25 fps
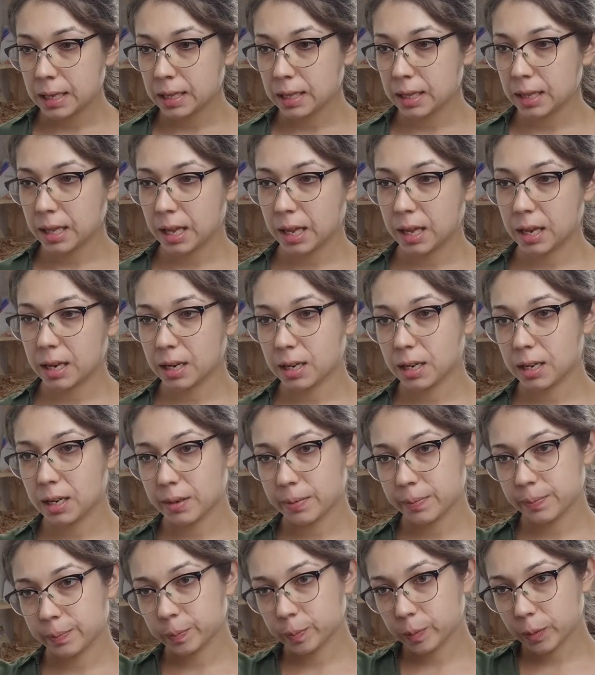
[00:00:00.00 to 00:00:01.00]

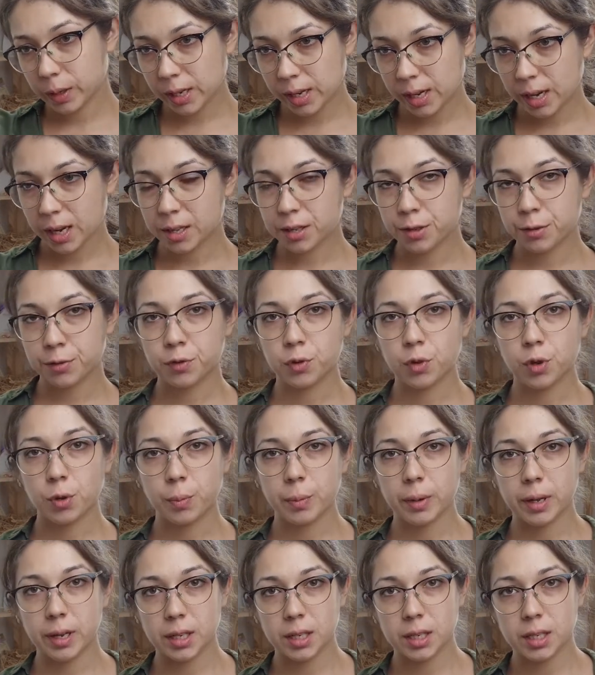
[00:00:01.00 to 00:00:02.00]
then another
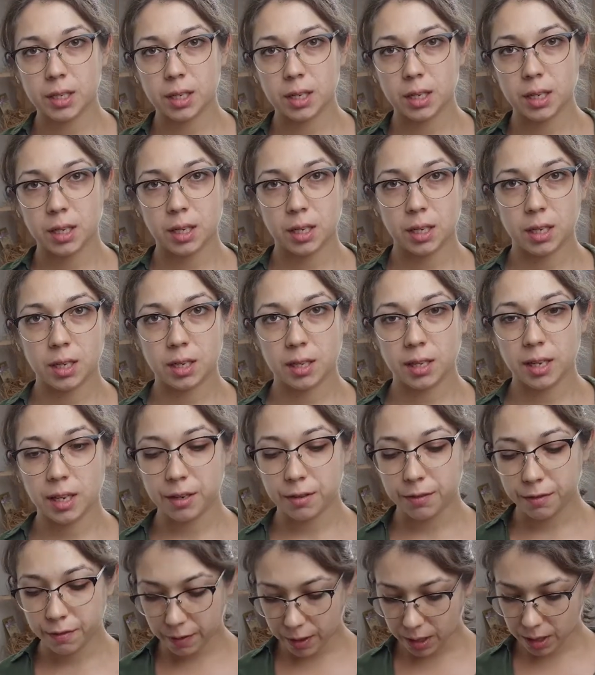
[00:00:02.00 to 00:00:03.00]
format
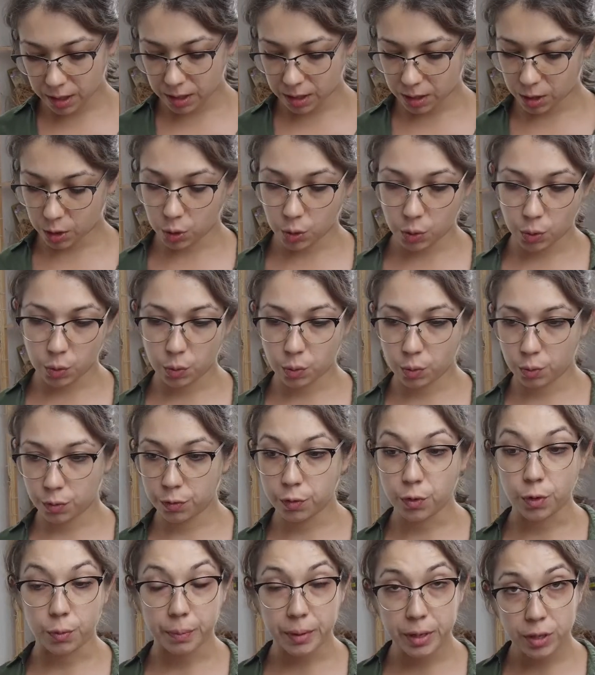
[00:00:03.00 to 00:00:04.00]
that fits
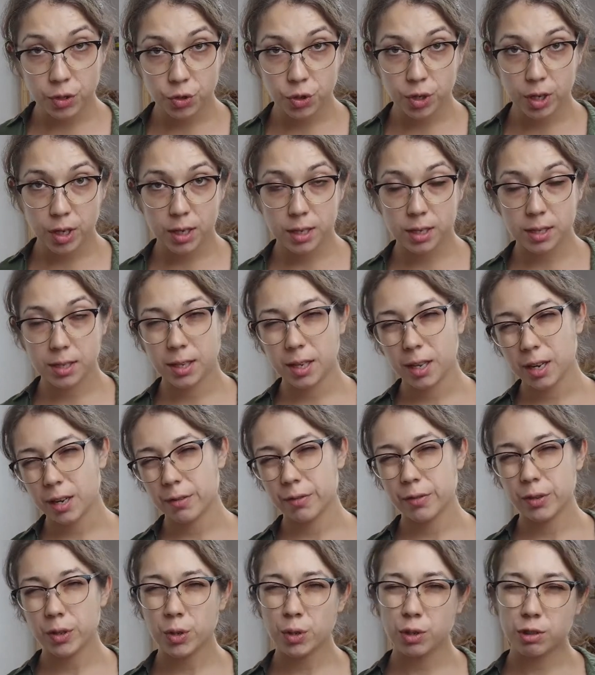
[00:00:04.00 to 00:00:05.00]
for Pinterest, then a
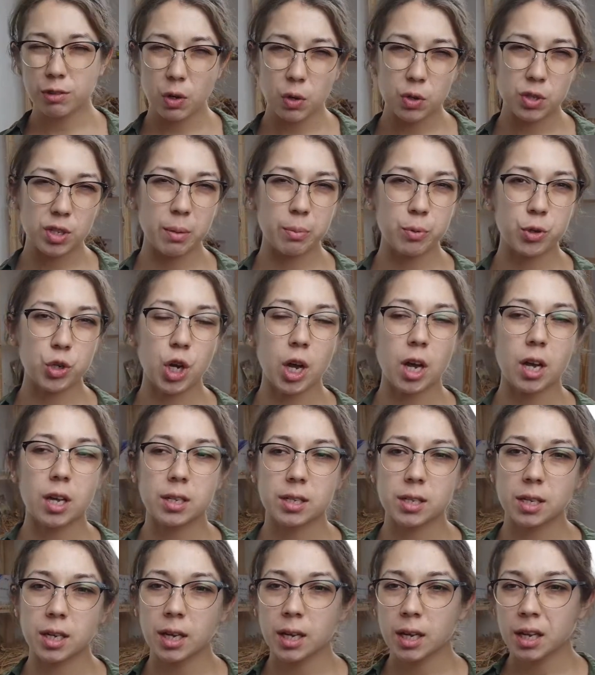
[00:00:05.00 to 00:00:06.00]
few close-up
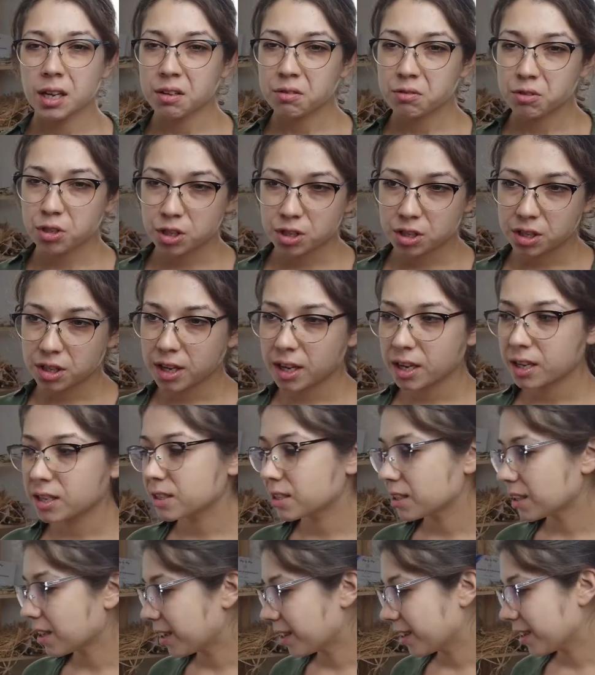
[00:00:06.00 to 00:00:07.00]
shots just in
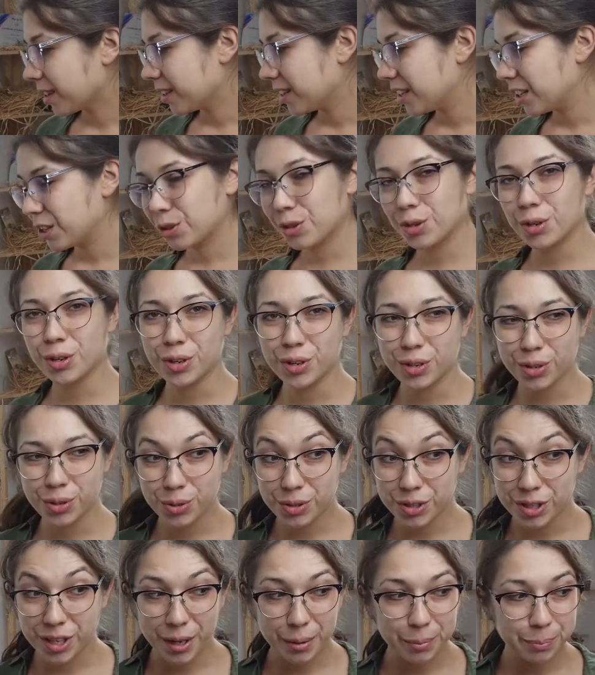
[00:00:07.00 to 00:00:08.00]
case I need to
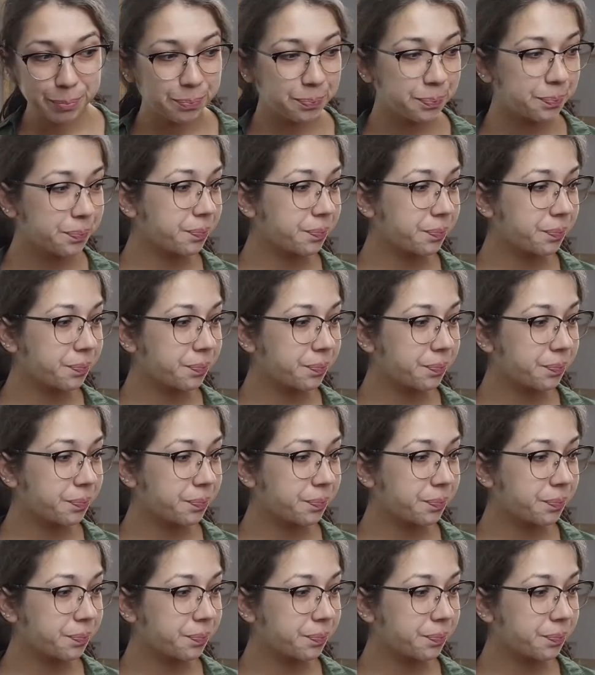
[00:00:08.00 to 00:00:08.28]
use them.